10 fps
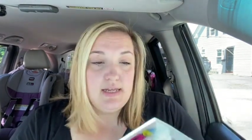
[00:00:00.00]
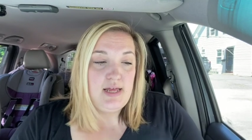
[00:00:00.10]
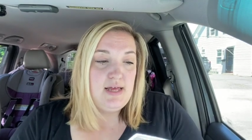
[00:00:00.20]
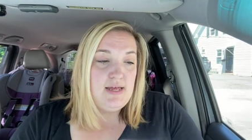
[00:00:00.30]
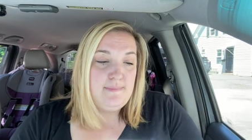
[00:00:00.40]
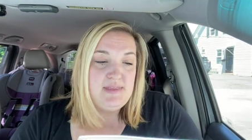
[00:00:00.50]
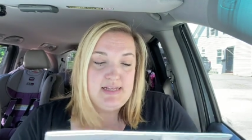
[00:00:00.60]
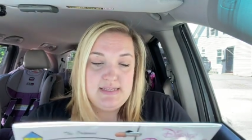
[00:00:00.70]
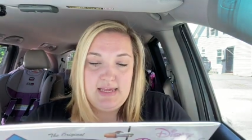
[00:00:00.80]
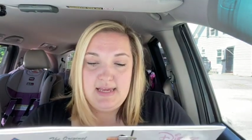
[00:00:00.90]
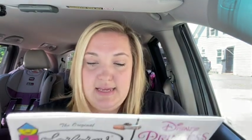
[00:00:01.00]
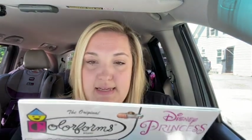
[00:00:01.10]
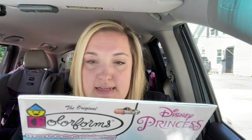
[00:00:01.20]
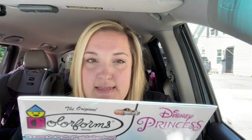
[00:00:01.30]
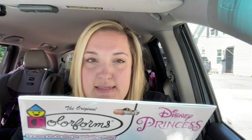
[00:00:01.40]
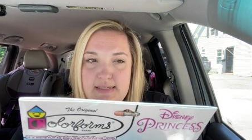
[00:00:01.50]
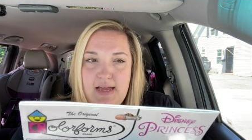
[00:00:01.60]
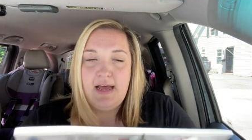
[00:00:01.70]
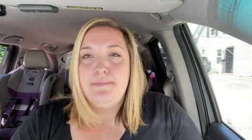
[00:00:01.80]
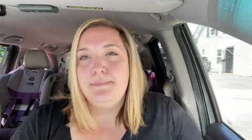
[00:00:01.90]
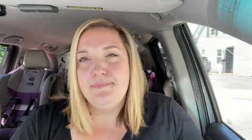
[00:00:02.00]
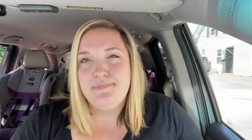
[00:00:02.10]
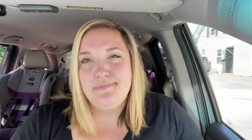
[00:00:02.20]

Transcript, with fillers: Um, this is, I'm